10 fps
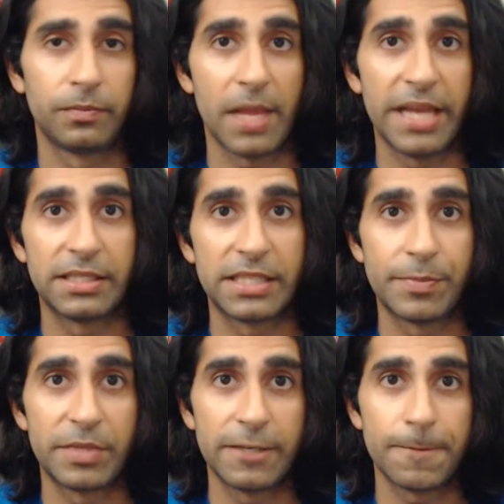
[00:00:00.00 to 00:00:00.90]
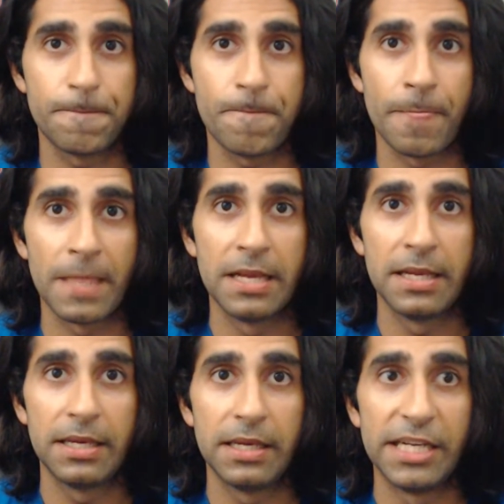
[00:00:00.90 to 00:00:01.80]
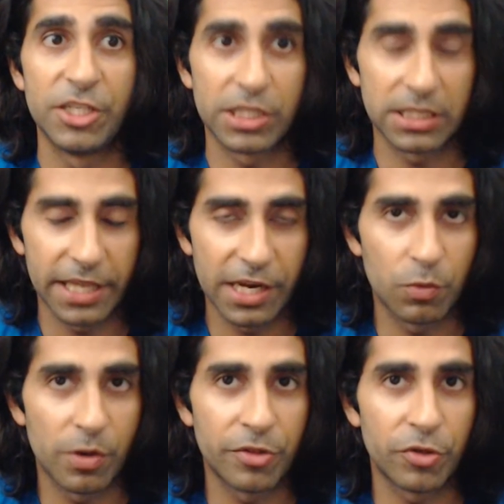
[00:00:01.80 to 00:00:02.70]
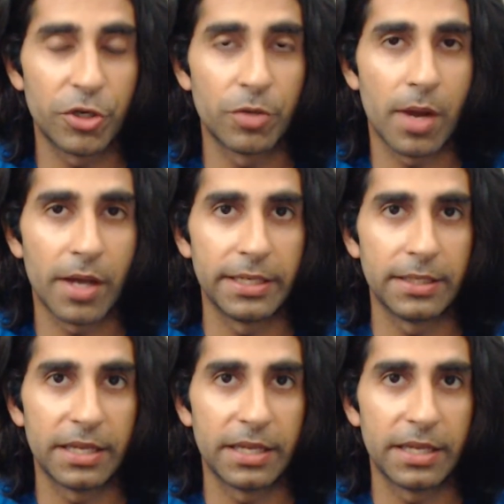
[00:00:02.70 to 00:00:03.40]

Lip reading: I accept it and just let it run through your body.